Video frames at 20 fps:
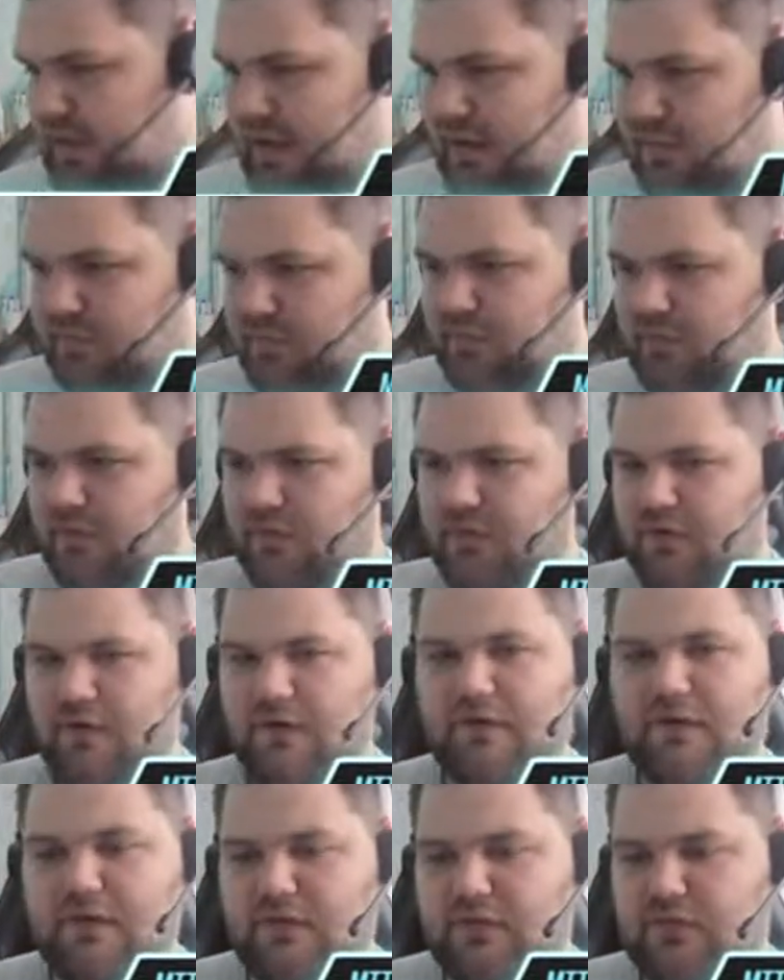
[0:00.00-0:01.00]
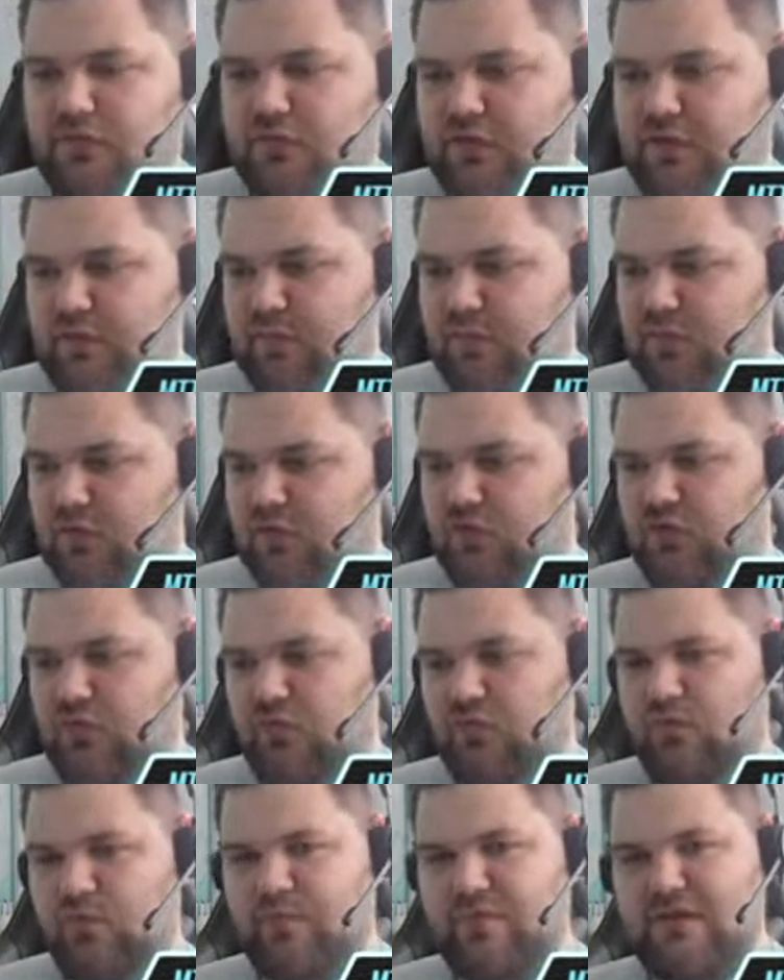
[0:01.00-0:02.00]
for the stream
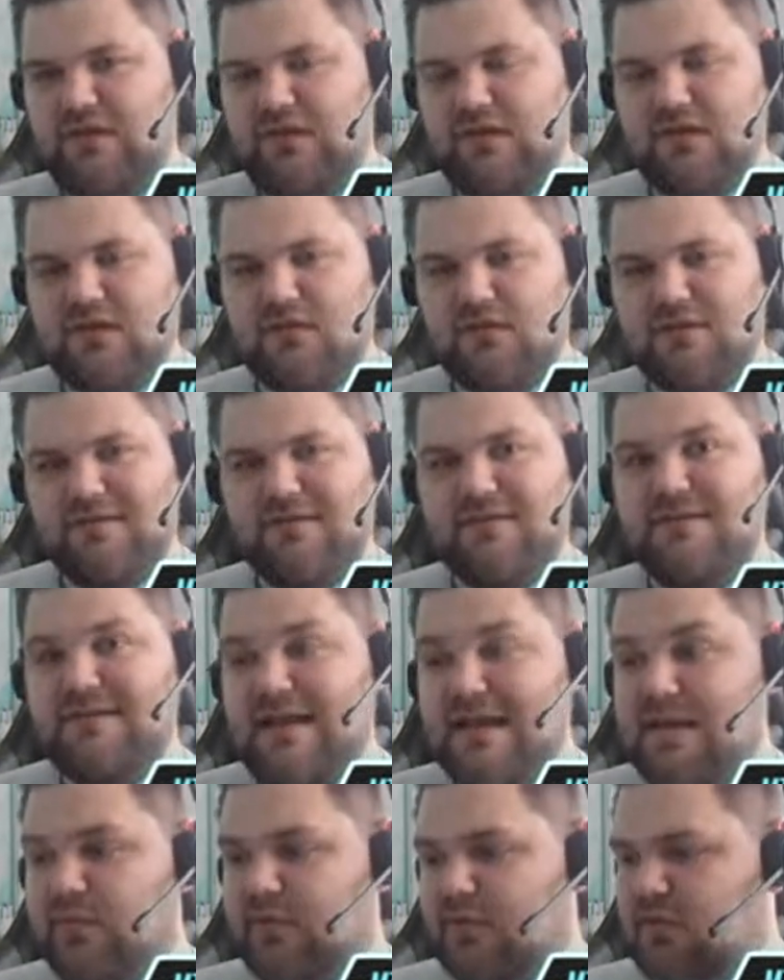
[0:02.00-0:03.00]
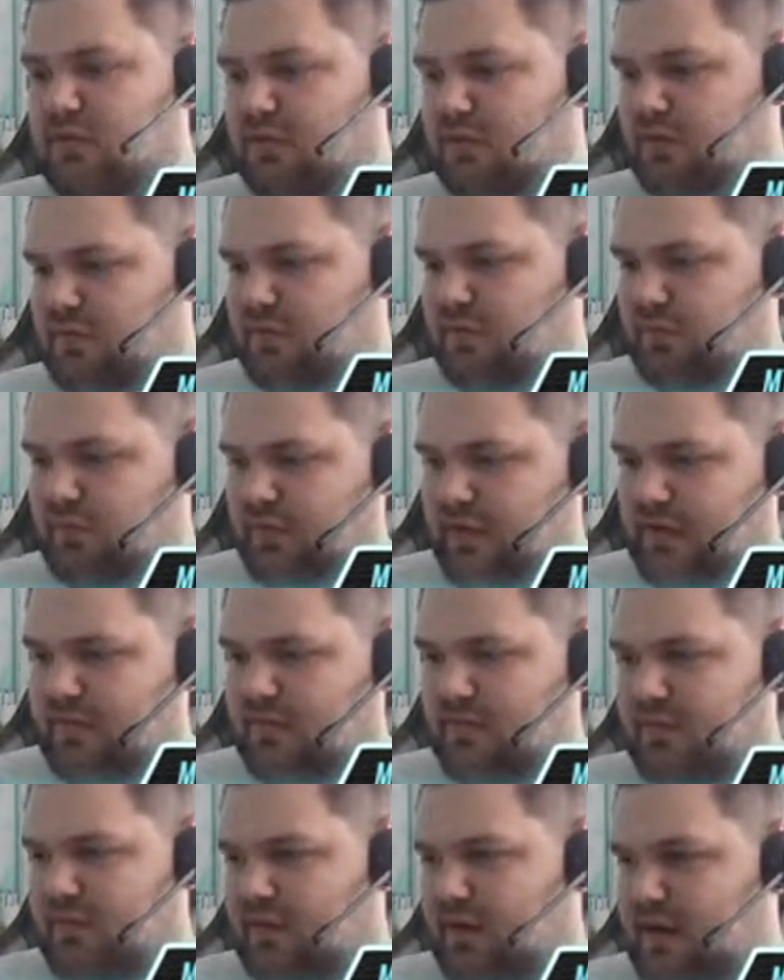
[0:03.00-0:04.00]
to be stable. So
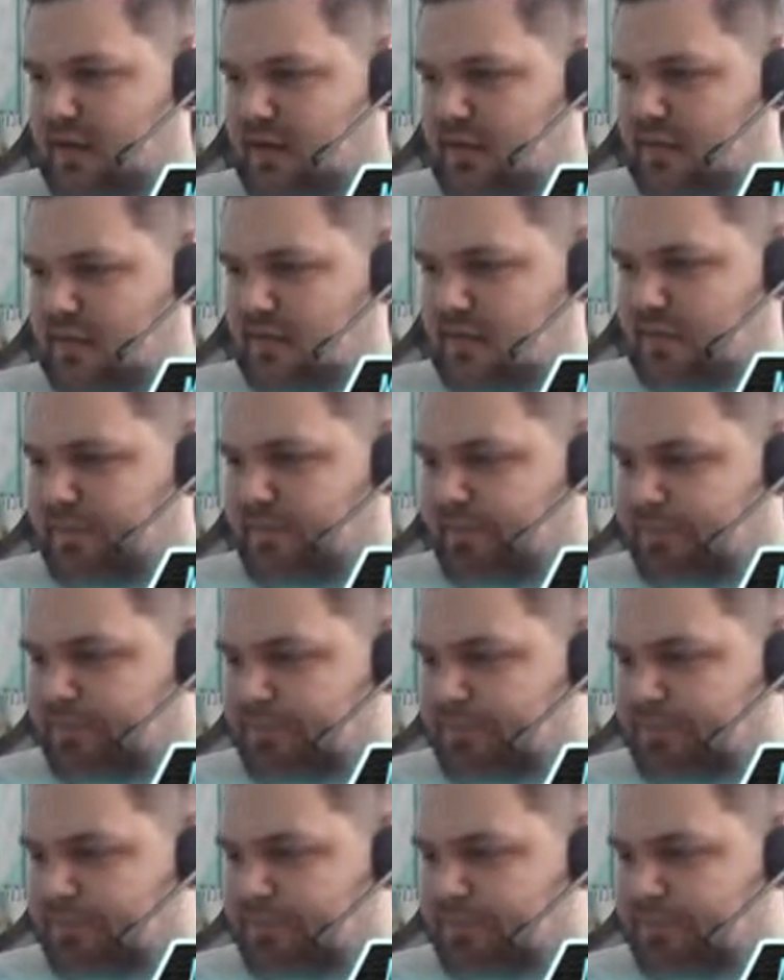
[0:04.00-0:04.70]
that's the case here.